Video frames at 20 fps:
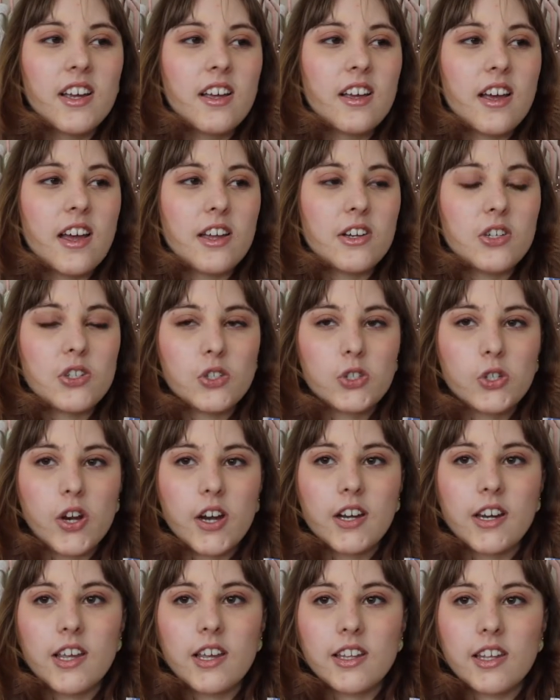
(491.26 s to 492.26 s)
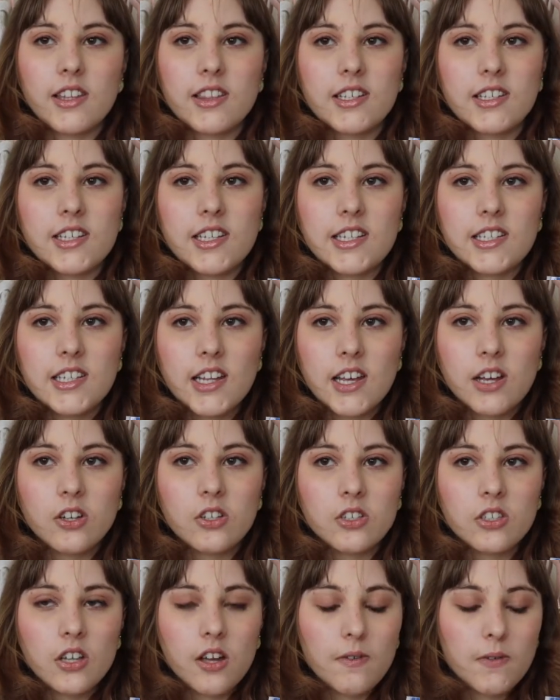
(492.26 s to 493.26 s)
and just trying to get the
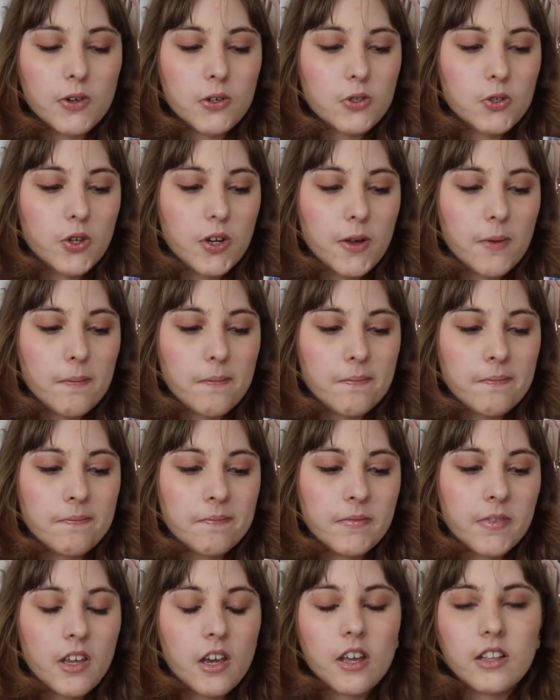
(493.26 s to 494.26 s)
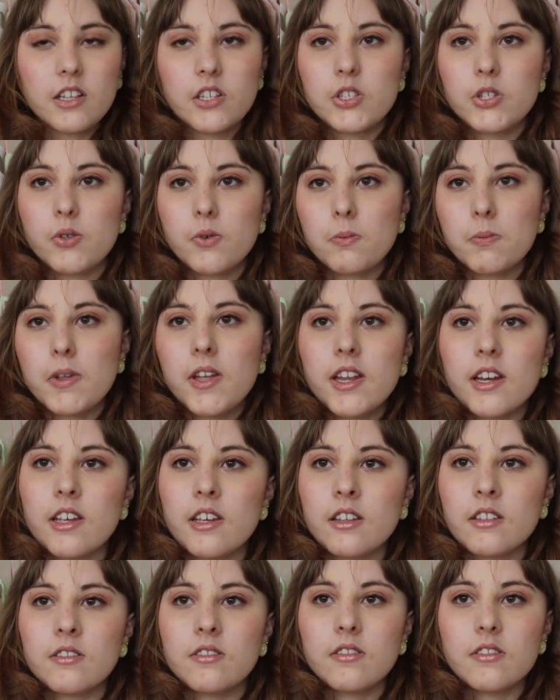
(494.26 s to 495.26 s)
details of your trip. Unless you were
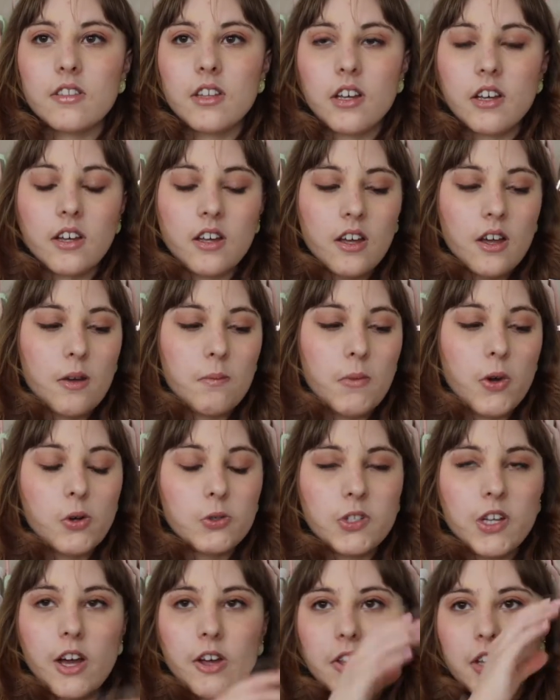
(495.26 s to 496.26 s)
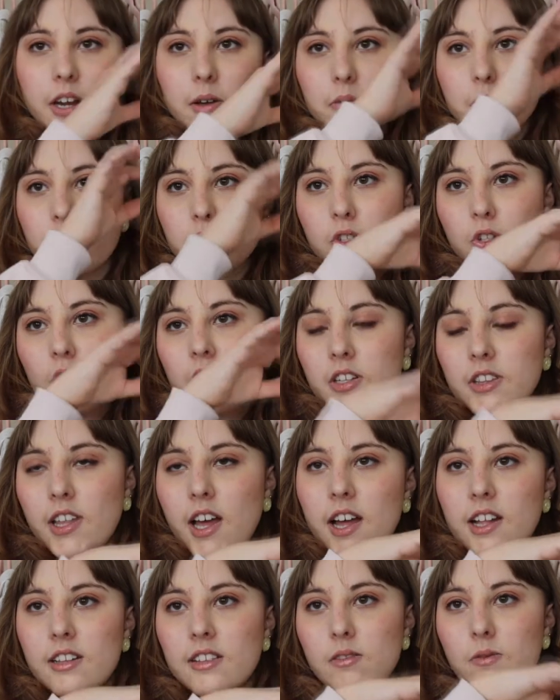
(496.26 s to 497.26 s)
planning the hotel, then I would just look at
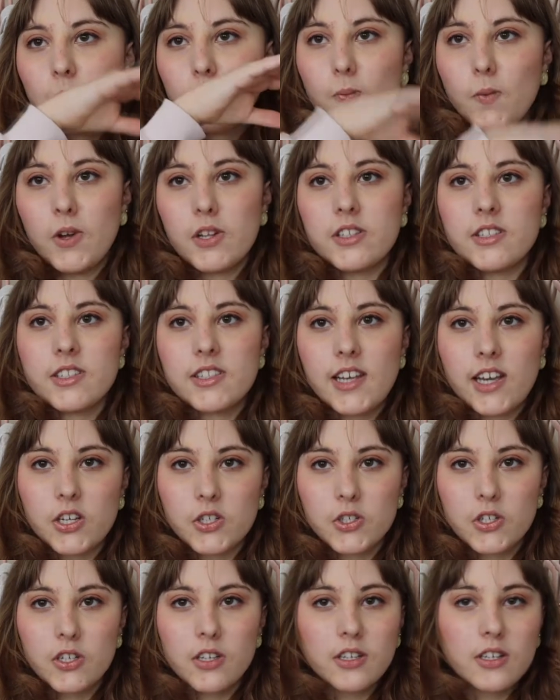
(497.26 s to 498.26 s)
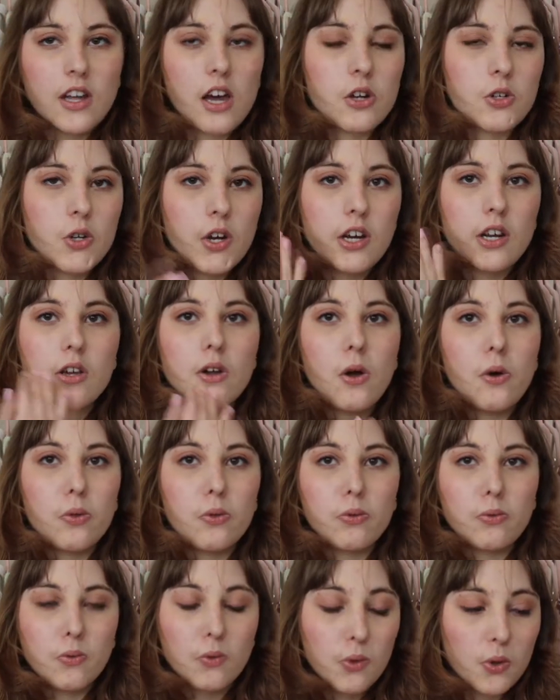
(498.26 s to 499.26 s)
that one section, not try to go
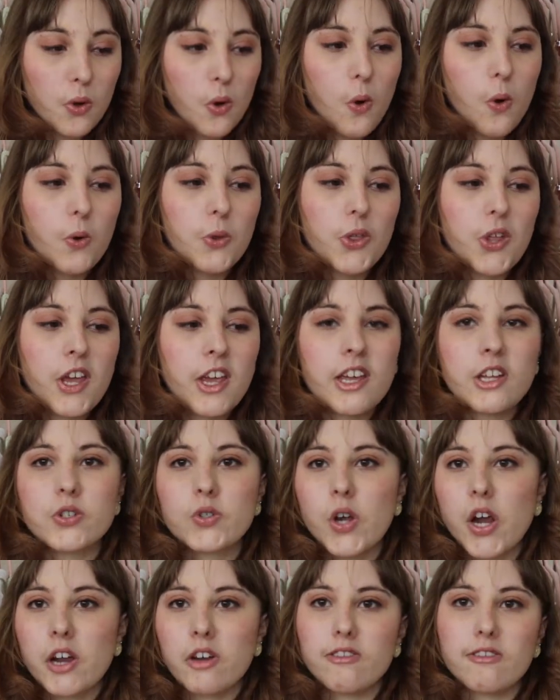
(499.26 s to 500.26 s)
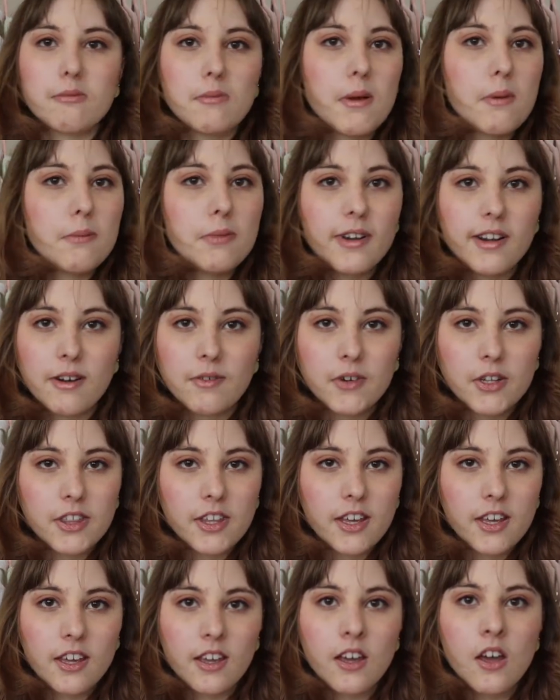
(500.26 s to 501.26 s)
through the whole thing and try to remember
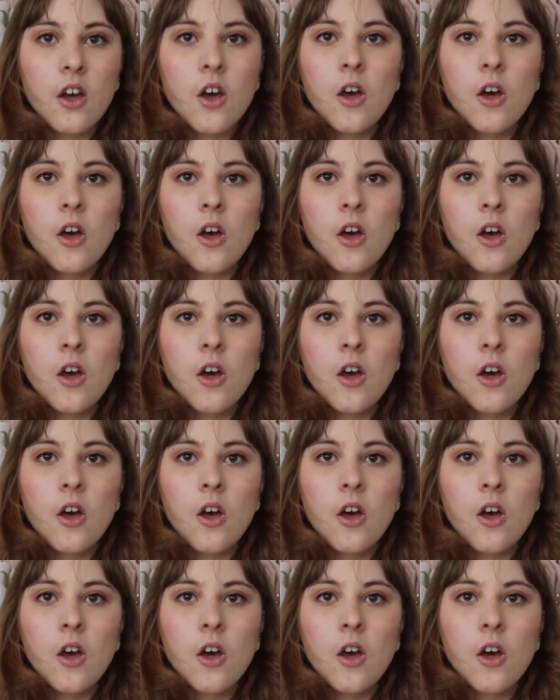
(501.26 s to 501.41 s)
everything.